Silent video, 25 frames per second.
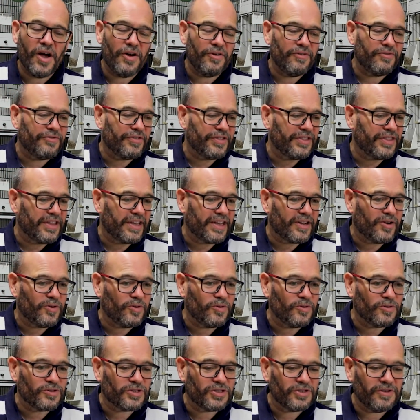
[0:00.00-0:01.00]
over the
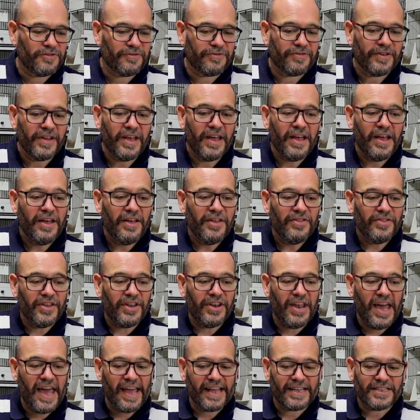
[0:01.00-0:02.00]
course of
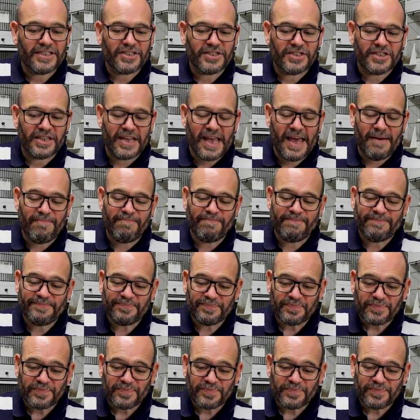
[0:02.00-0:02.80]
the next um,